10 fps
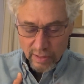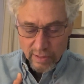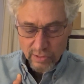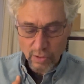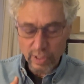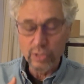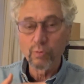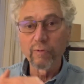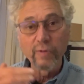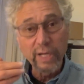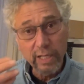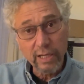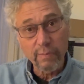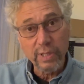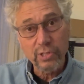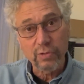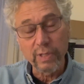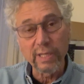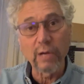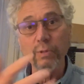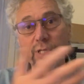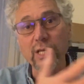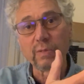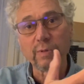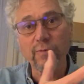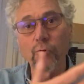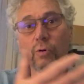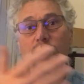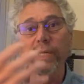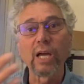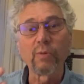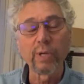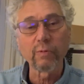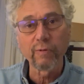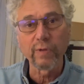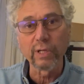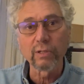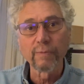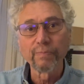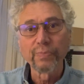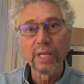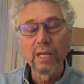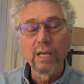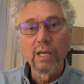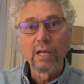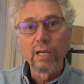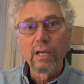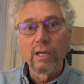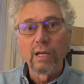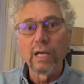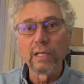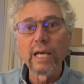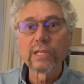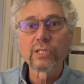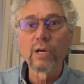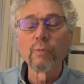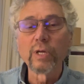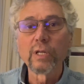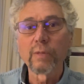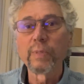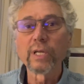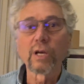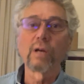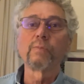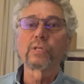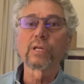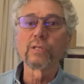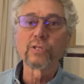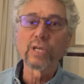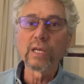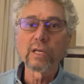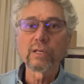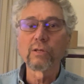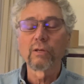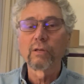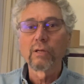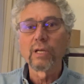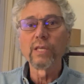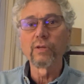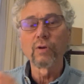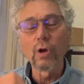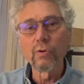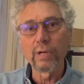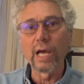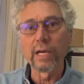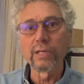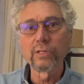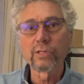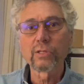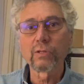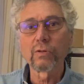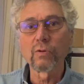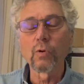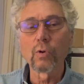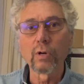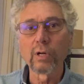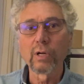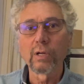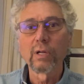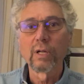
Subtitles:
So he's revealing a mystery that was hidden before but now being revealed, unless someone becomes conceited in their own eyes, or